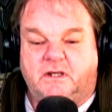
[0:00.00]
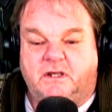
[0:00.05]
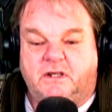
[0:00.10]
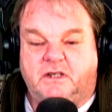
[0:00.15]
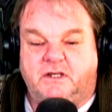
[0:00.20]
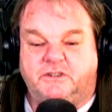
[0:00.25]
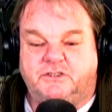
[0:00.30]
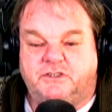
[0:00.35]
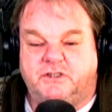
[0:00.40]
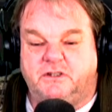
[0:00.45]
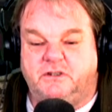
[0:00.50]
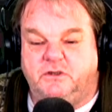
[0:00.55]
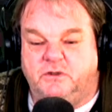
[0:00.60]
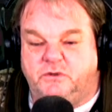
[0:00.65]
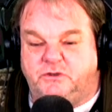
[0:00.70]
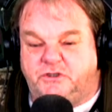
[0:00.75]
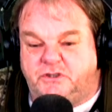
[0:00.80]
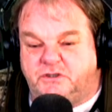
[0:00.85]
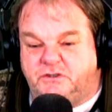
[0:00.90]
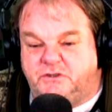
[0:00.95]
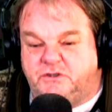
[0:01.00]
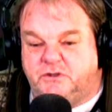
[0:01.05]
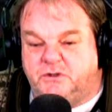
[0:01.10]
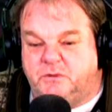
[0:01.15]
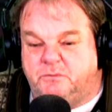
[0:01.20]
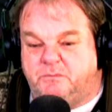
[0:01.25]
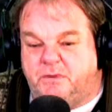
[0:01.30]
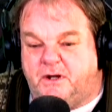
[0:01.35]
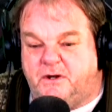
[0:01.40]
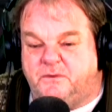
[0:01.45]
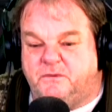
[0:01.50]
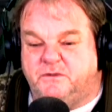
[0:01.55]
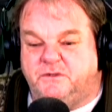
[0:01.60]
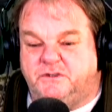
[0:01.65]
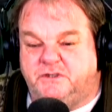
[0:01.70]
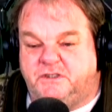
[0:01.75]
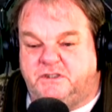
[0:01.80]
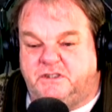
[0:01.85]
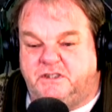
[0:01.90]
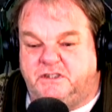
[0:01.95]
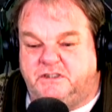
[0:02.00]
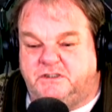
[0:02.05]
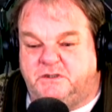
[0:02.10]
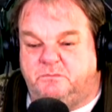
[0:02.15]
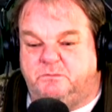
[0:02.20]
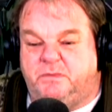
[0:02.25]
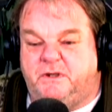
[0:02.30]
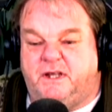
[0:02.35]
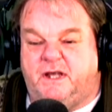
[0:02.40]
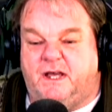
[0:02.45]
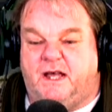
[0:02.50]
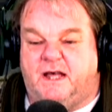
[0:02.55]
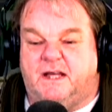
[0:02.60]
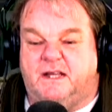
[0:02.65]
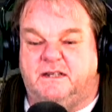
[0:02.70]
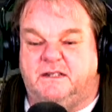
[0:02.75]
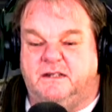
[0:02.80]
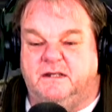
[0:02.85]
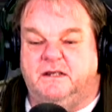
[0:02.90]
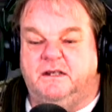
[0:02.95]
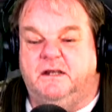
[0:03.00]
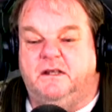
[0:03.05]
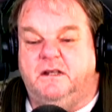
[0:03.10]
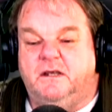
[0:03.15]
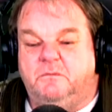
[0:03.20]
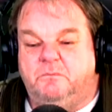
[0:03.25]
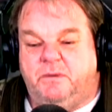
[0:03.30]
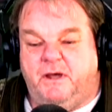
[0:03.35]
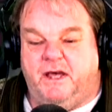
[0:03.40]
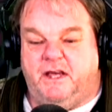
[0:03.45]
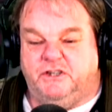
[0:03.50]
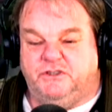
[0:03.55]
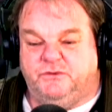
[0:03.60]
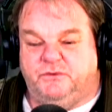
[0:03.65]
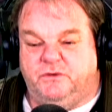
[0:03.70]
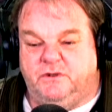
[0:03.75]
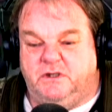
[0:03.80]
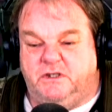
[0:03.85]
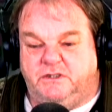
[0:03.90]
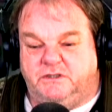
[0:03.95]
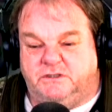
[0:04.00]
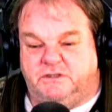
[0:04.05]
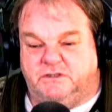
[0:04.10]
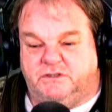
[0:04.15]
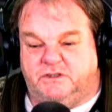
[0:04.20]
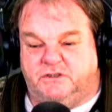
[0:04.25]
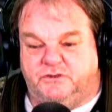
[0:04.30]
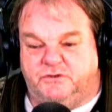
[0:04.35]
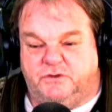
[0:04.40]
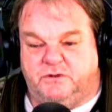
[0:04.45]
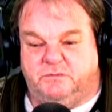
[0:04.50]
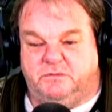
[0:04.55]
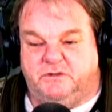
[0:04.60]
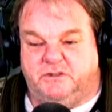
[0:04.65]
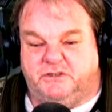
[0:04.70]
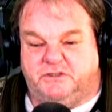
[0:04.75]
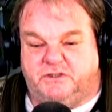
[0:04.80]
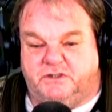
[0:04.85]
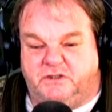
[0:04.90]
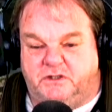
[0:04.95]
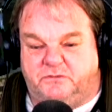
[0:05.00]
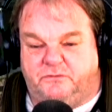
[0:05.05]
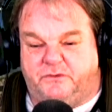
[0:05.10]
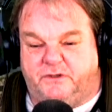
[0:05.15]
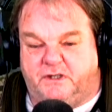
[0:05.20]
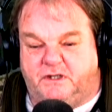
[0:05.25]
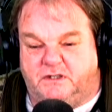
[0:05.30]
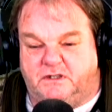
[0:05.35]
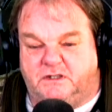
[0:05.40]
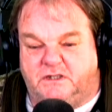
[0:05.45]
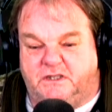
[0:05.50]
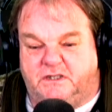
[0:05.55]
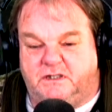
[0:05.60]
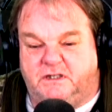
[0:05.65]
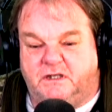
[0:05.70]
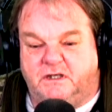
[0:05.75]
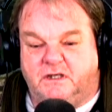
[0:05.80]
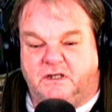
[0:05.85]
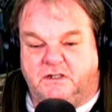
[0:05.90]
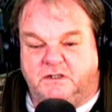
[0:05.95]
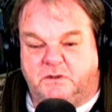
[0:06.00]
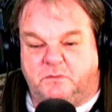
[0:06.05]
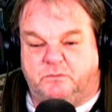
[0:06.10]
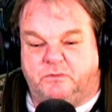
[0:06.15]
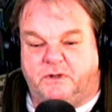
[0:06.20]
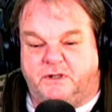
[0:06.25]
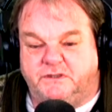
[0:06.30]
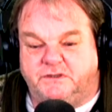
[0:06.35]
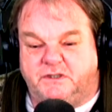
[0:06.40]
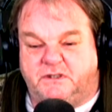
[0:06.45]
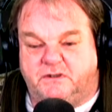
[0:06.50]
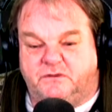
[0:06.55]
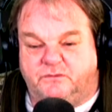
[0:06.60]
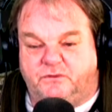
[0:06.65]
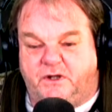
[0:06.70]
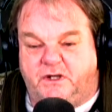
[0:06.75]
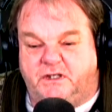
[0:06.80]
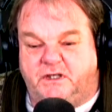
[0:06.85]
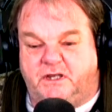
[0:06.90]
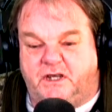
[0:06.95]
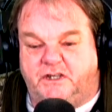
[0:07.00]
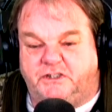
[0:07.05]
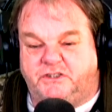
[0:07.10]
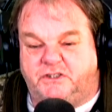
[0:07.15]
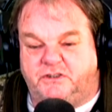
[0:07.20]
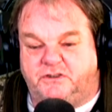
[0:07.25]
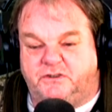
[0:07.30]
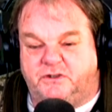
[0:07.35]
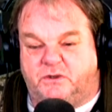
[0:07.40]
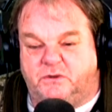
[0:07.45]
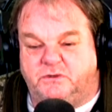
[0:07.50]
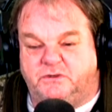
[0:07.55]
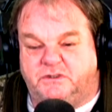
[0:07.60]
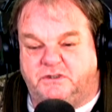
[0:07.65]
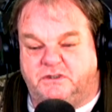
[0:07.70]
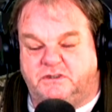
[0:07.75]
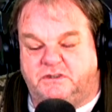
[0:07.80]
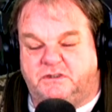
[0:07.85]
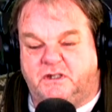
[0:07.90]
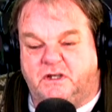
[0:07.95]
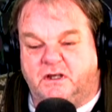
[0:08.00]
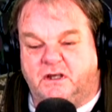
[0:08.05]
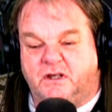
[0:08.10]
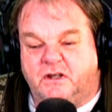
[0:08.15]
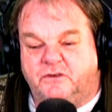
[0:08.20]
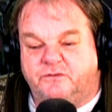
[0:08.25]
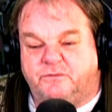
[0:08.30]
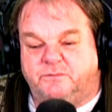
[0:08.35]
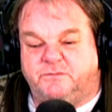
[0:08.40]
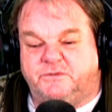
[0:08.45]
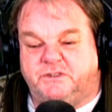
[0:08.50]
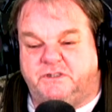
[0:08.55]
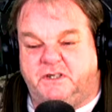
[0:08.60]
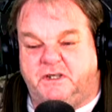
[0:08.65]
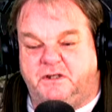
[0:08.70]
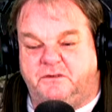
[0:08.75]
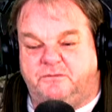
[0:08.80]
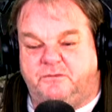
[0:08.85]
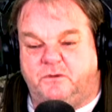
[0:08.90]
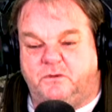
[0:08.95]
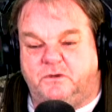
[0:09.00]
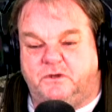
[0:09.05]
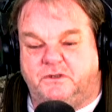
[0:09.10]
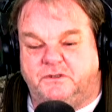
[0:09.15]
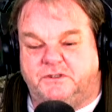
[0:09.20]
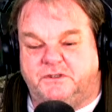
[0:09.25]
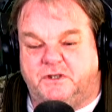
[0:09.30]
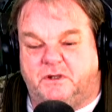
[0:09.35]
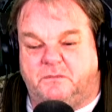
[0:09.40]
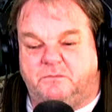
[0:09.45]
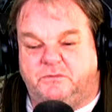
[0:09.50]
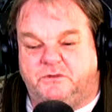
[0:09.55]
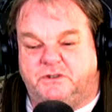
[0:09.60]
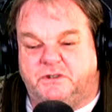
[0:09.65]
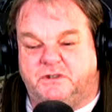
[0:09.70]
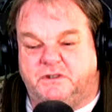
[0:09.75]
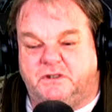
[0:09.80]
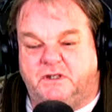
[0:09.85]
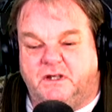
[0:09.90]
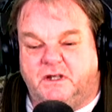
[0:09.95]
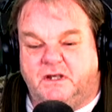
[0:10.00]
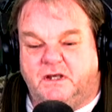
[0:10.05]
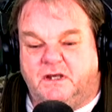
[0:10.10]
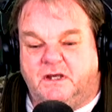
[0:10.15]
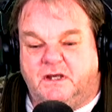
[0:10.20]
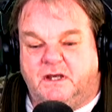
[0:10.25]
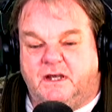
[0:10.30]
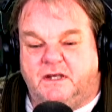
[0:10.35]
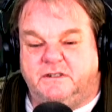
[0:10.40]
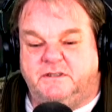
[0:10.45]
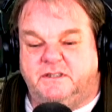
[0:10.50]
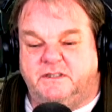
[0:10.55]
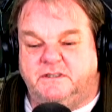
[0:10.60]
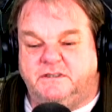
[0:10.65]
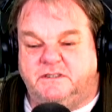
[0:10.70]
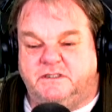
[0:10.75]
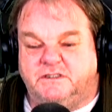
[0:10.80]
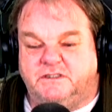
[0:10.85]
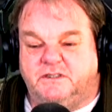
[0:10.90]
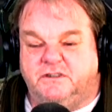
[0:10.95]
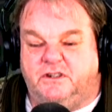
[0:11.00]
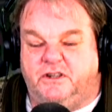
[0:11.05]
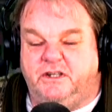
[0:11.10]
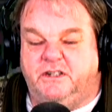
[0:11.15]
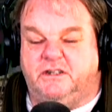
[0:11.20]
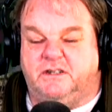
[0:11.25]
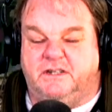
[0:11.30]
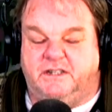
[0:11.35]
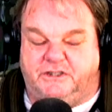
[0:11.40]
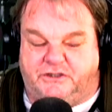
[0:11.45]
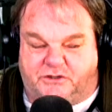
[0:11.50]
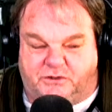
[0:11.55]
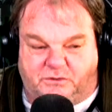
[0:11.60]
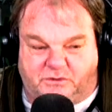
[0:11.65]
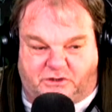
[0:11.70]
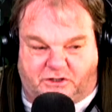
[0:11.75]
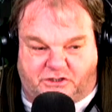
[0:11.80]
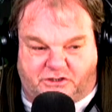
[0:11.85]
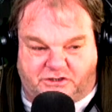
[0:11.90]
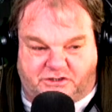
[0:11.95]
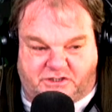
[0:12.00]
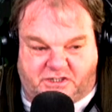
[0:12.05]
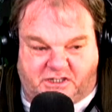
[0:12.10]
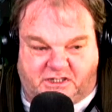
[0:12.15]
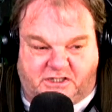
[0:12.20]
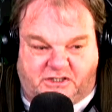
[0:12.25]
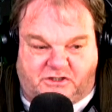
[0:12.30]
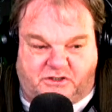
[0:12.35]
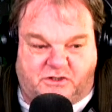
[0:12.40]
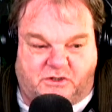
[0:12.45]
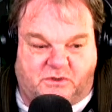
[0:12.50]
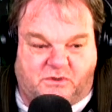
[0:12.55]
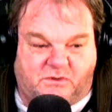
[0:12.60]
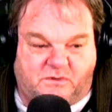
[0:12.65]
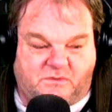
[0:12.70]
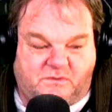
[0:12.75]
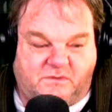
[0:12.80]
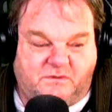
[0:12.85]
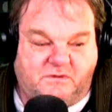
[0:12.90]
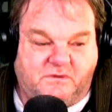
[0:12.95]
in solution to the Barents Seas and beyond. Past releases contributed significantly to present radiation doses from seafood consumption, and this is likely to continue.